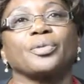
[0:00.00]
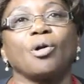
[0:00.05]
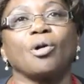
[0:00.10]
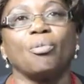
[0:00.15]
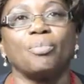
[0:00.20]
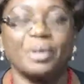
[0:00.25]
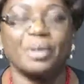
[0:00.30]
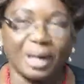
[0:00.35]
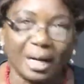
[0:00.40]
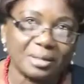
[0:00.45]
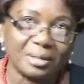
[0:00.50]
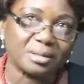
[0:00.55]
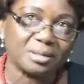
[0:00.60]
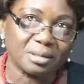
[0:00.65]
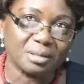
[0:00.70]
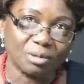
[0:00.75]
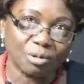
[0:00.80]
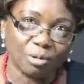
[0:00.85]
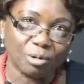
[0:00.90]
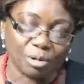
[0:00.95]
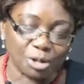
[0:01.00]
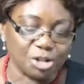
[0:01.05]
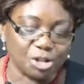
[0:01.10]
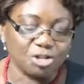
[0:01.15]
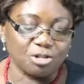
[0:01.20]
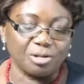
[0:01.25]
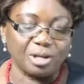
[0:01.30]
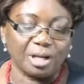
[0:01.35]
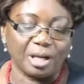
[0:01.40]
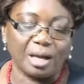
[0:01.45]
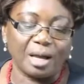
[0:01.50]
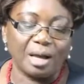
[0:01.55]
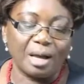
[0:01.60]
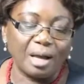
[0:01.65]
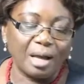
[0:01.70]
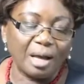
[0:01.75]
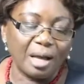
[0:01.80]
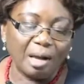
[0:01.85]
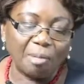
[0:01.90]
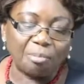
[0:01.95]
operant conditioning,
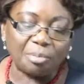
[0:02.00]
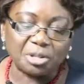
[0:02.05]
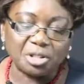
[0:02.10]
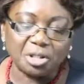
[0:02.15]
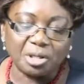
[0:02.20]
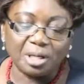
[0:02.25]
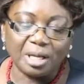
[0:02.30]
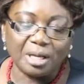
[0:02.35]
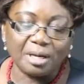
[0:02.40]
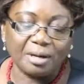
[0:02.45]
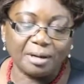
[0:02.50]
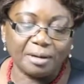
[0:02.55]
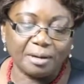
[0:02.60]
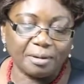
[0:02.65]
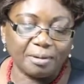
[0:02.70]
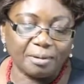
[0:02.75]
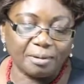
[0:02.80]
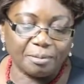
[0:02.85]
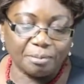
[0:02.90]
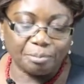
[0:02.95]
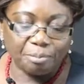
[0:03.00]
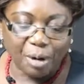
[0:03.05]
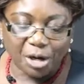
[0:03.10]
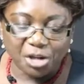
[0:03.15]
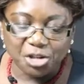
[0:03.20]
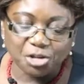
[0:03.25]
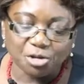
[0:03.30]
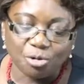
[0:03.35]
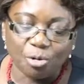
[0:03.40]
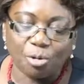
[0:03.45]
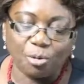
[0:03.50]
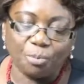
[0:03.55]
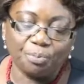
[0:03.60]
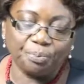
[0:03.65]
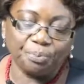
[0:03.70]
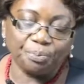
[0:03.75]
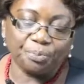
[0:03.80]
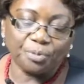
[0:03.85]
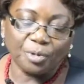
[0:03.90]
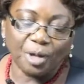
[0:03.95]
and particularly partial
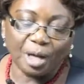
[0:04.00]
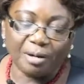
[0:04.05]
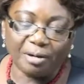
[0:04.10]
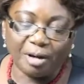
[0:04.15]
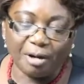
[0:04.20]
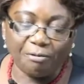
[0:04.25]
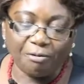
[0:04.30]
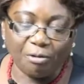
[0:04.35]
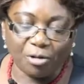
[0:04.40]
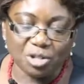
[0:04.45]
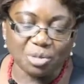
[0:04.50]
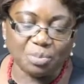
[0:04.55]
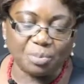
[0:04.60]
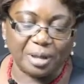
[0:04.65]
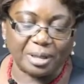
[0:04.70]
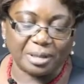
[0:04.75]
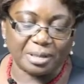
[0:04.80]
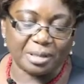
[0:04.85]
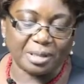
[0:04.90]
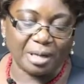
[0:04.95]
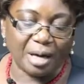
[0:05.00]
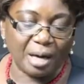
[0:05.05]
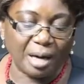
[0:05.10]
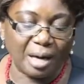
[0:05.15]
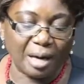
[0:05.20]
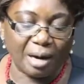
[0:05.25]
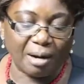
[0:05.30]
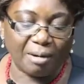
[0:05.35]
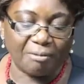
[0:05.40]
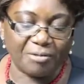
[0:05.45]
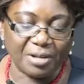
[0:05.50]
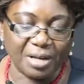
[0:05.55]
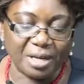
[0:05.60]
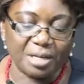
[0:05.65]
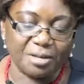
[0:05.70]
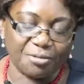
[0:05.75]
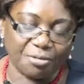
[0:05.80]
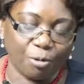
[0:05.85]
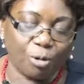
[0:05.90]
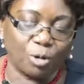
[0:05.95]
reinforcement, are very
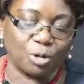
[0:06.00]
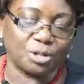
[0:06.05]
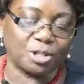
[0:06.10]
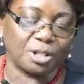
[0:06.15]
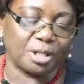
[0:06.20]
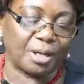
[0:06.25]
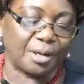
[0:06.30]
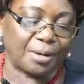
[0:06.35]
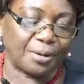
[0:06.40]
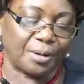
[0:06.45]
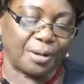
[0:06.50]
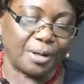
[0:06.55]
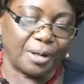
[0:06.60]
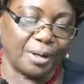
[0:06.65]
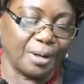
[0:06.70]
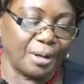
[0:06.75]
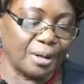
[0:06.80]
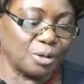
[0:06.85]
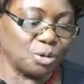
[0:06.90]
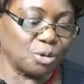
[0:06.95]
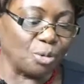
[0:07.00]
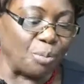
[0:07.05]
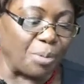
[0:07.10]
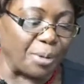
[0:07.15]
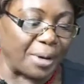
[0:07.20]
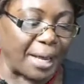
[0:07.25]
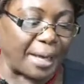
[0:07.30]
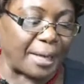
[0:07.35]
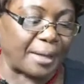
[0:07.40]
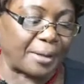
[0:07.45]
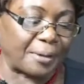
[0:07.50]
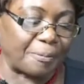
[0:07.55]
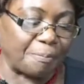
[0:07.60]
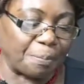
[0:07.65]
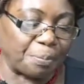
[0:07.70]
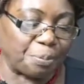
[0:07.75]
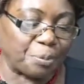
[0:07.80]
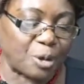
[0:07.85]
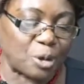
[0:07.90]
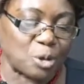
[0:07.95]
difficult to break.
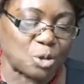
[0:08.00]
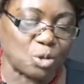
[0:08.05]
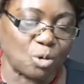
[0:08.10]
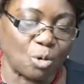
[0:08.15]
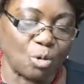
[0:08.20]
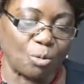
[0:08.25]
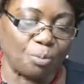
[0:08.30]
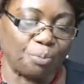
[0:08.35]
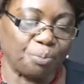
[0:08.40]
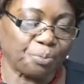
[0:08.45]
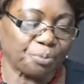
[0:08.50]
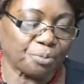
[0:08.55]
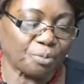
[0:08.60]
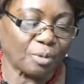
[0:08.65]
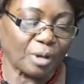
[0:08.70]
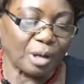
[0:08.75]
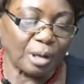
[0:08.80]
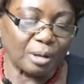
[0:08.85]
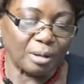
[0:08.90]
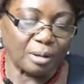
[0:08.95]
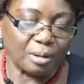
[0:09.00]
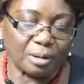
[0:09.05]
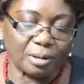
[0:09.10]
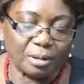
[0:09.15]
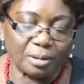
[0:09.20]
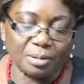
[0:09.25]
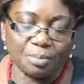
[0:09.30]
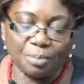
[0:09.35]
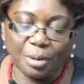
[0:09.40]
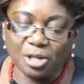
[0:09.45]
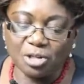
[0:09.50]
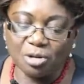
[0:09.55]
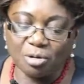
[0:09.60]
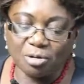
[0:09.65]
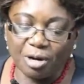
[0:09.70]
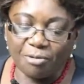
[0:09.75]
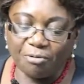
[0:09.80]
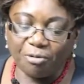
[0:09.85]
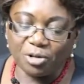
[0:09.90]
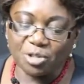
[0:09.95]
So partial
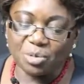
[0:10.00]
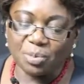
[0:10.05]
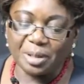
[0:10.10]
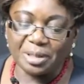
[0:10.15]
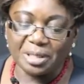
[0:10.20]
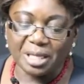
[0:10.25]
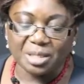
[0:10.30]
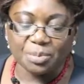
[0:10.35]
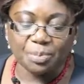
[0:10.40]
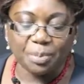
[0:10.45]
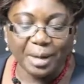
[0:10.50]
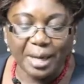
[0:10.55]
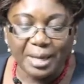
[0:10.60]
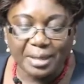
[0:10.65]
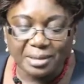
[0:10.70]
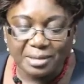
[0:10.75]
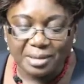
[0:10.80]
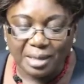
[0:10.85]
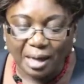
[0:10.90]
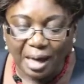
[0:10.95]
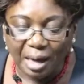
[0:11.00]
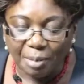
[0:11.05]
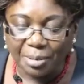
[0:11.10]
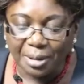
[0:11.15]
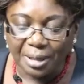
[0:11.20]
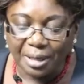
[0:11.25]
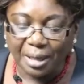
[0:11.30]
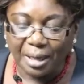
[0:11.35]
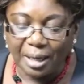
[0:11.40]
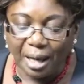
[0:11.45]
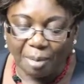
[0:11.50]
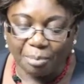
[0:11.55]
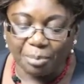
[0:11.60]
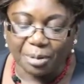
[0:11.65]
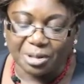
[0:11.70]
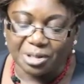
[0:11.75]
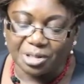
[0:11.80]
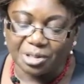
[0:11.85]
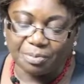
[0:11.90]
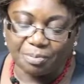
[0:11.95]
reinforcement explains the gambling
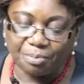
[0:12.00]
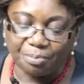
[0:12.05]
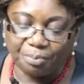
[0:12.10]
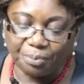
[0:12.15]
habit.